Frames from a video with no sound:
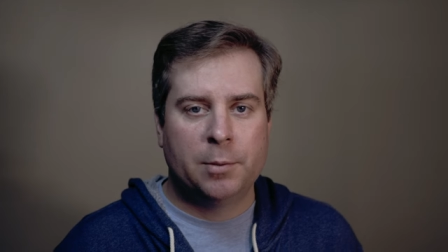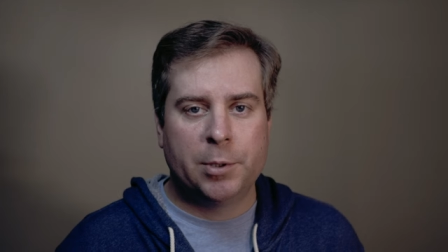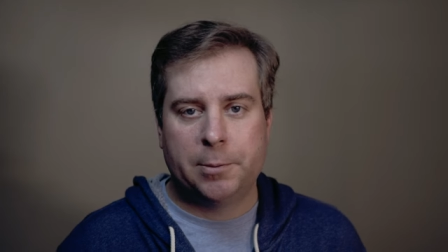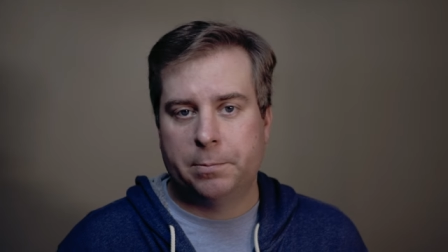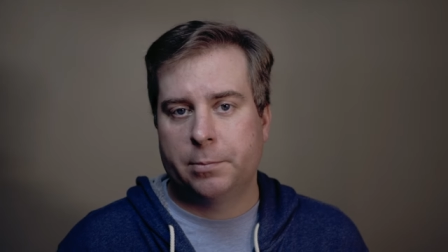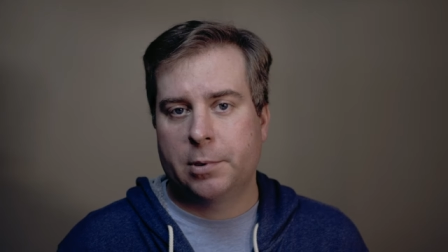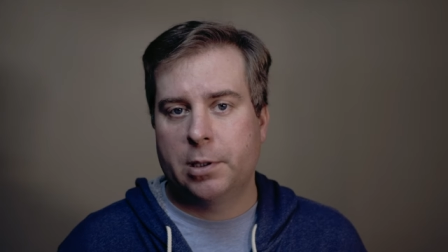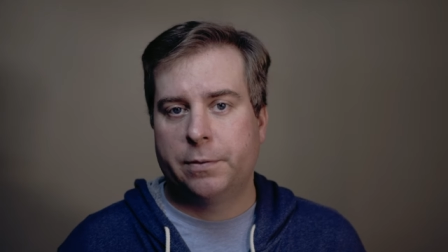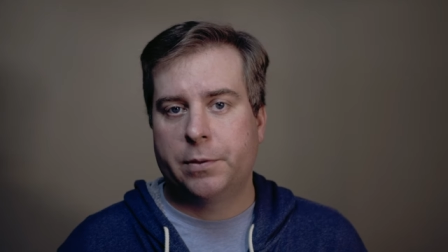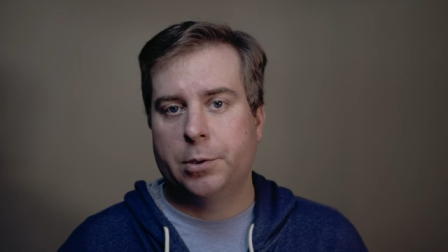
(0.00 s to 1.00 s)
but
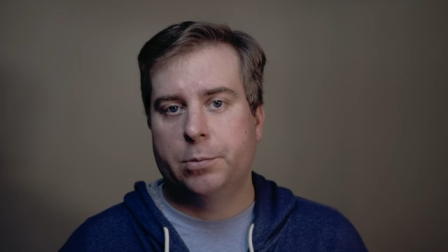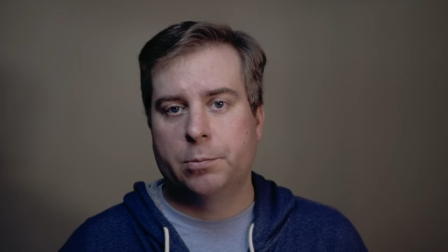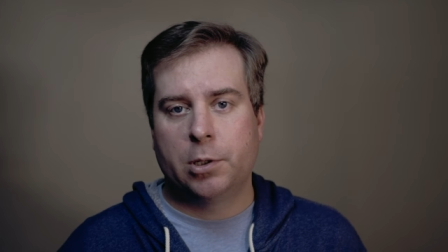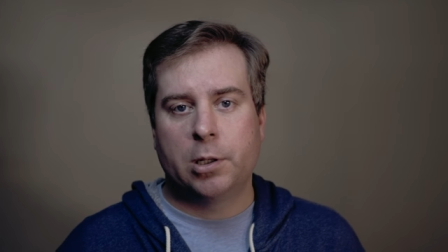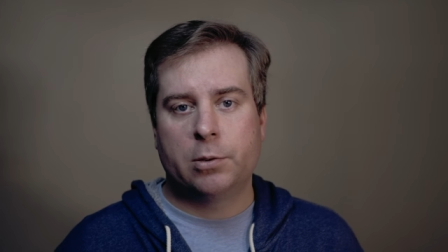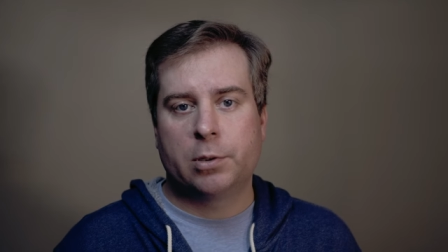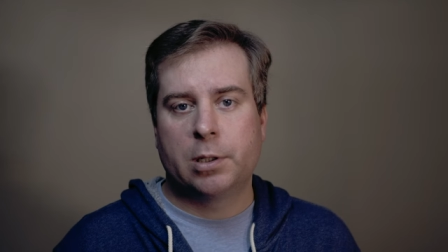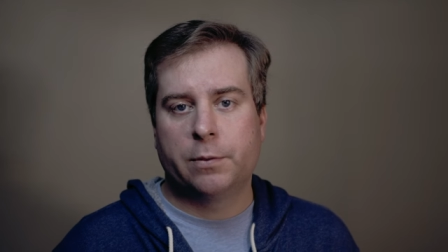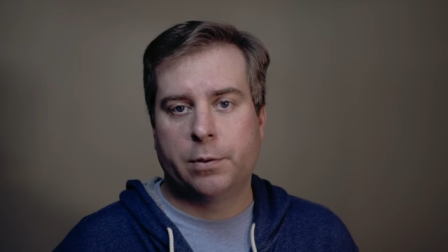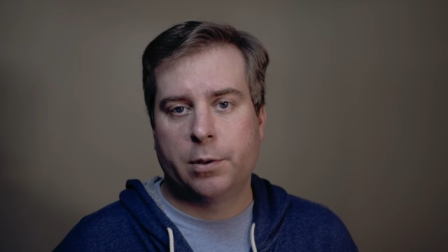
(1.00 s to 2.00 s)
if you aren't
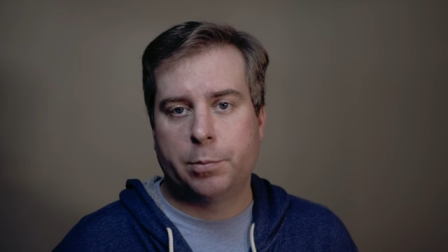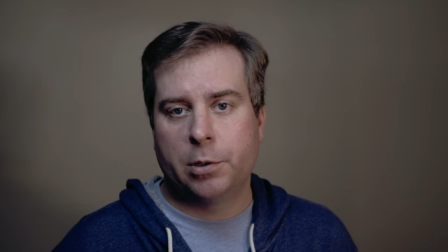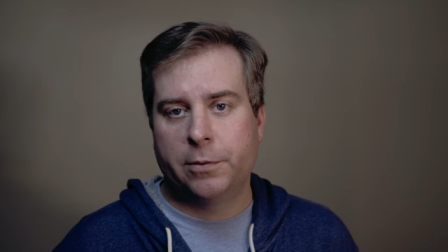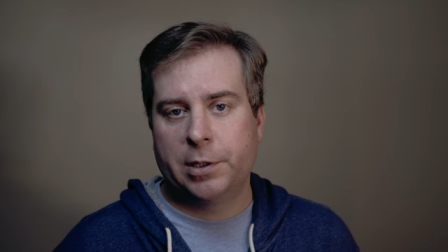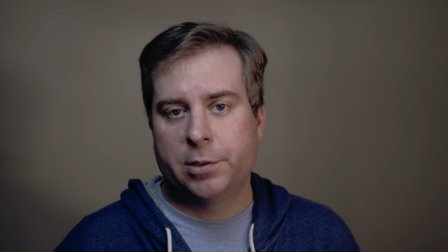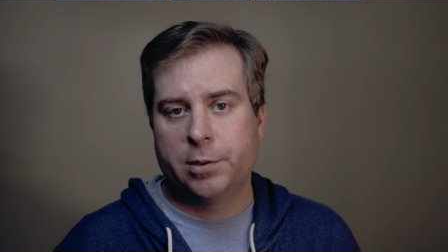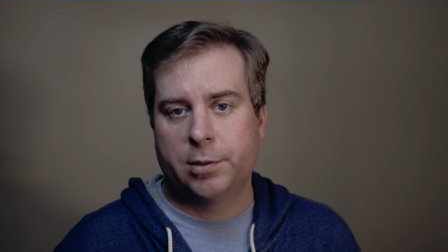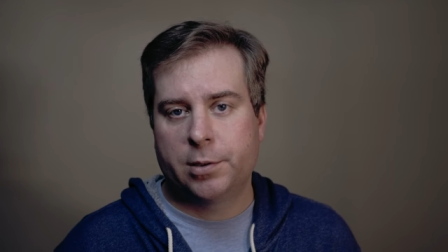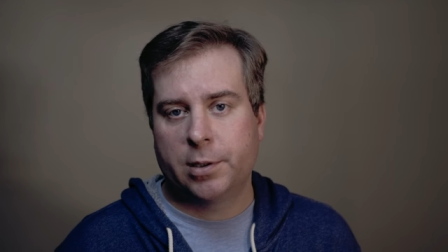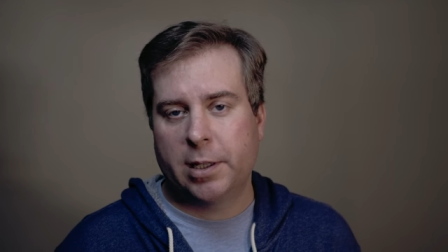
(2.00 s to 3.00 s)
looking for the pro
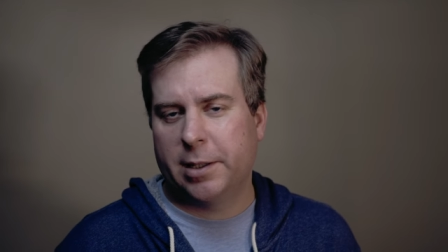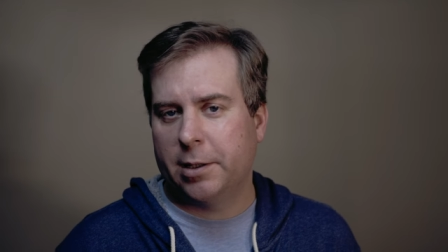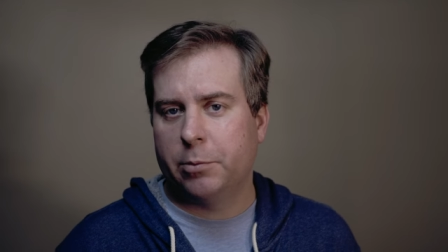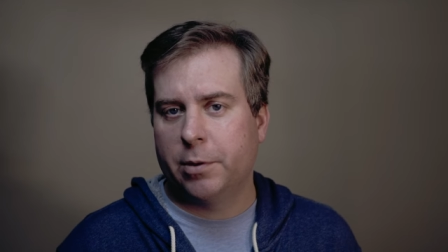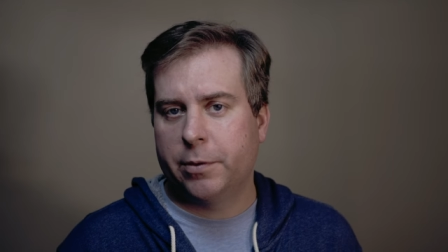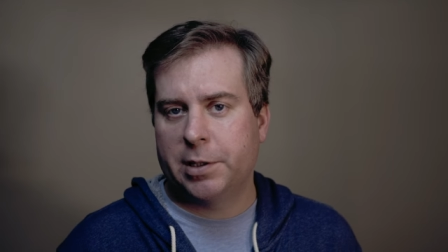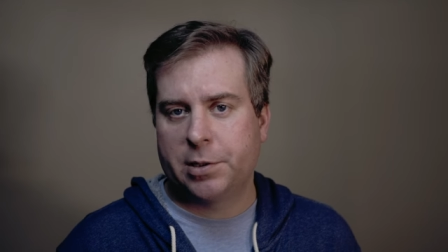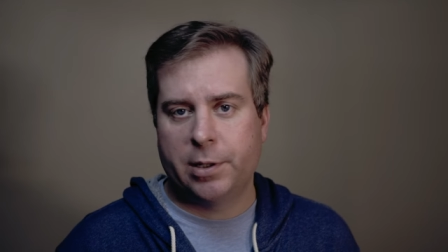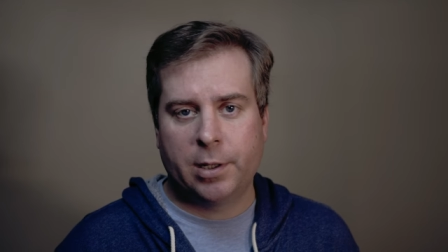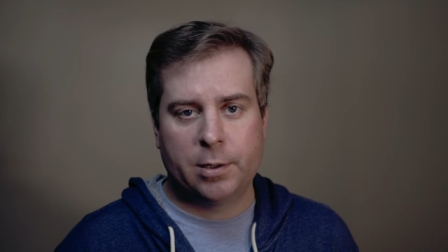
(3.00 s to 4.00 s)
features, a refresh
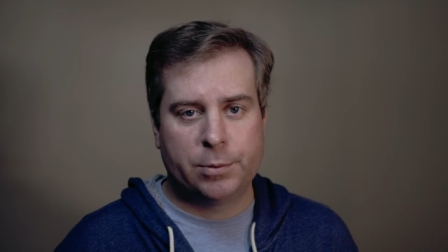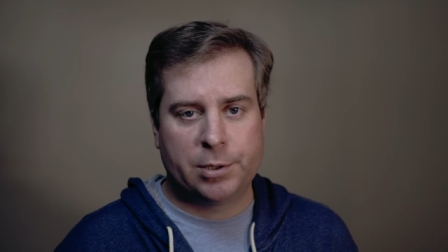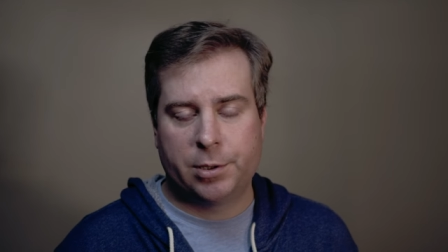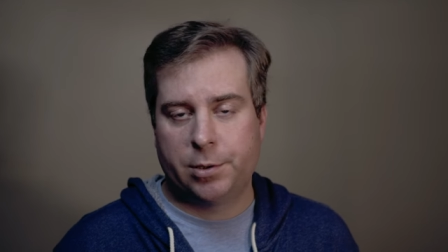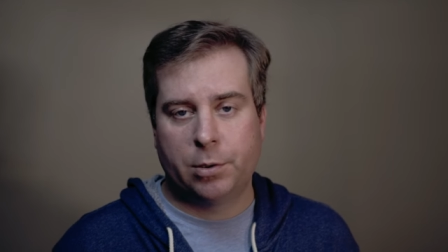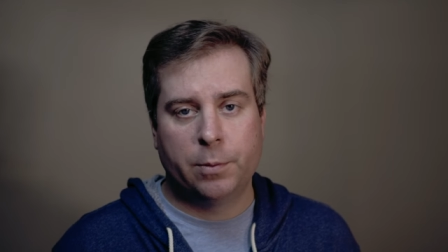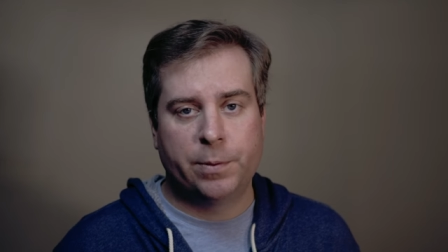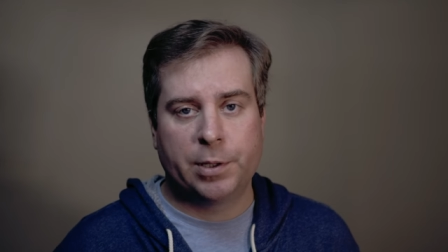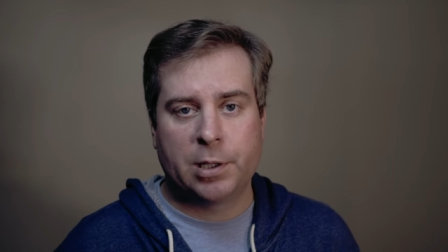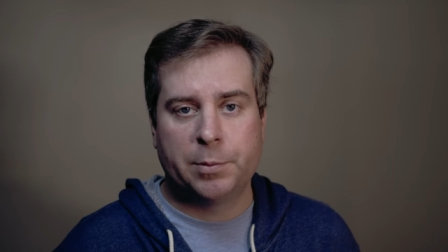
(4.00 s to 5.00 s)
there, which
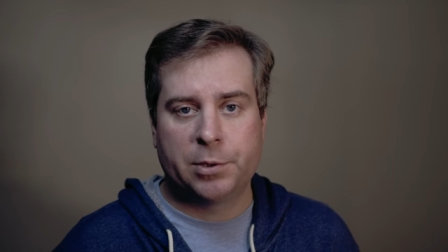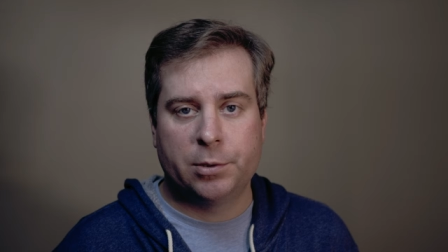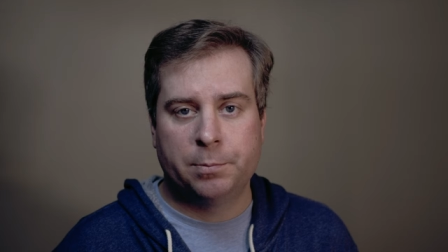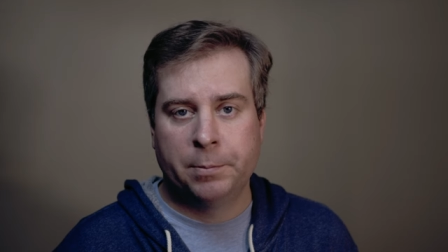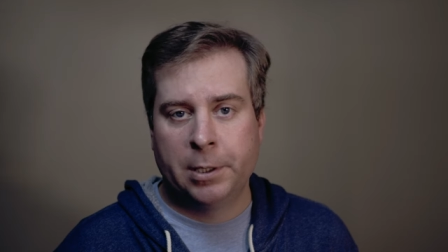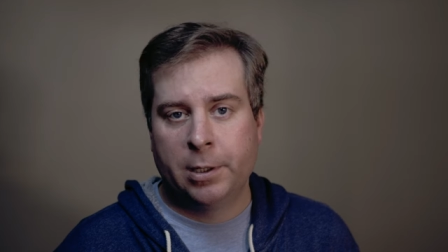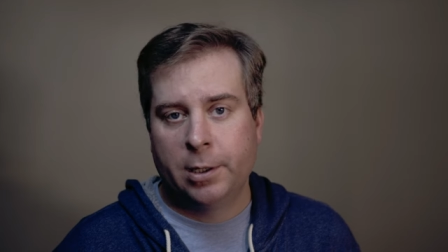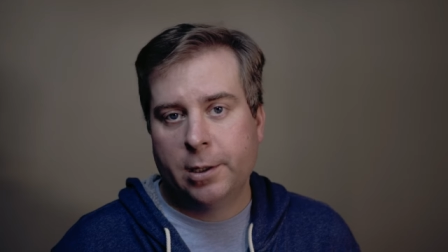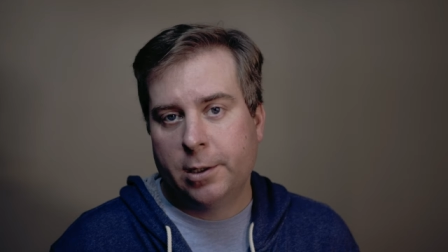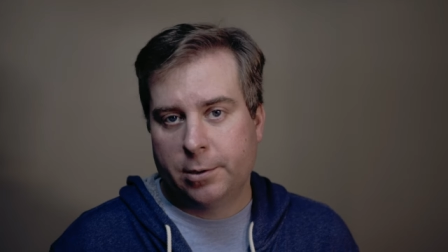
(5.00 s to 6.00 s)
hopefully comes soon,
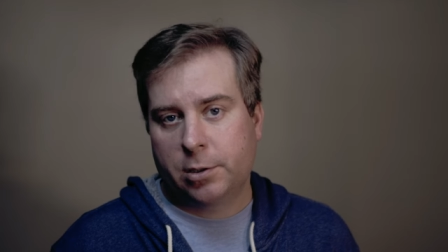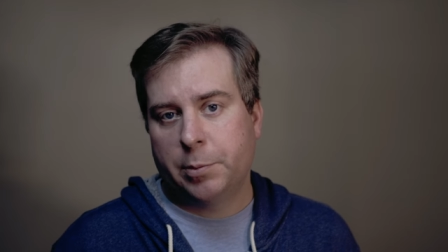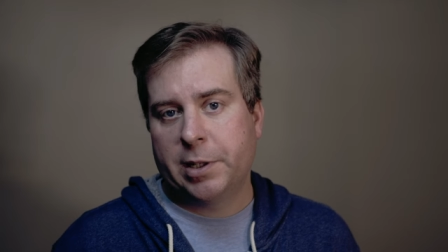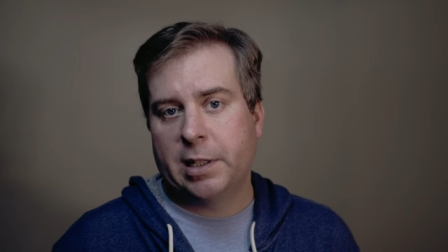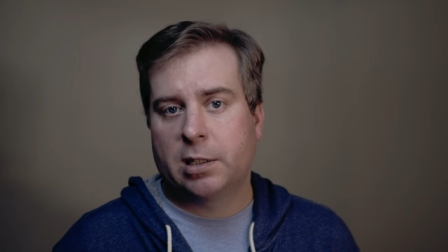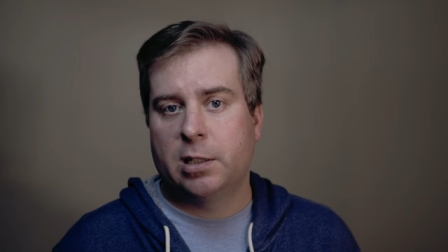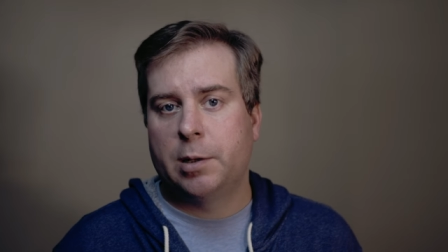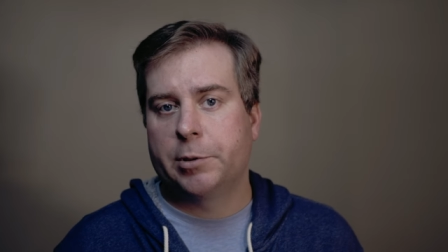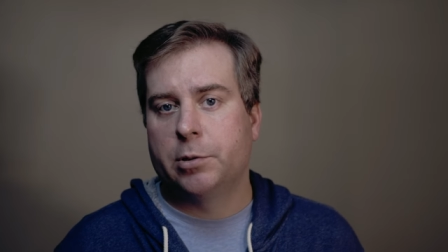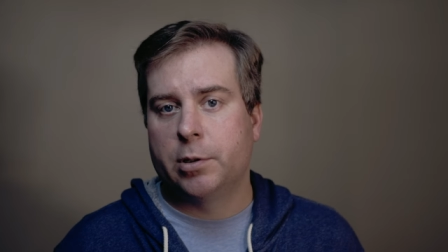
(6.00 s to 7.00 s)
could be an
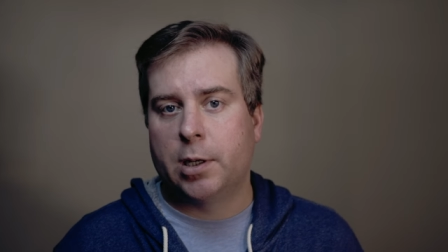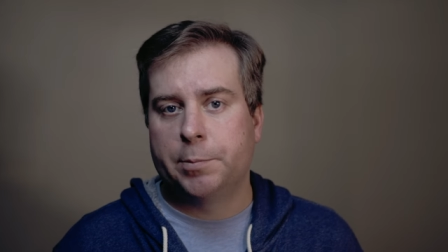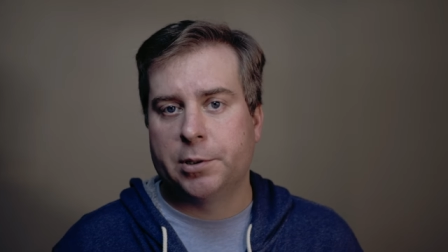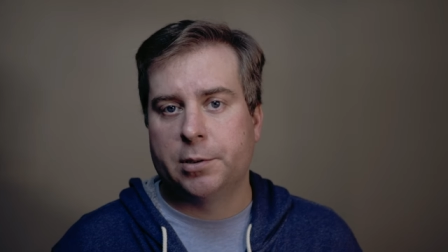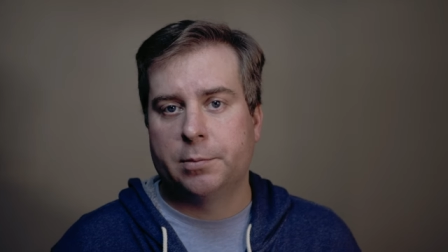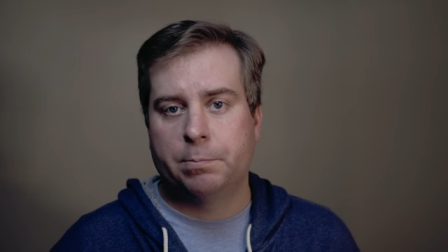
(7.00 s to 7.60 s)
economical option.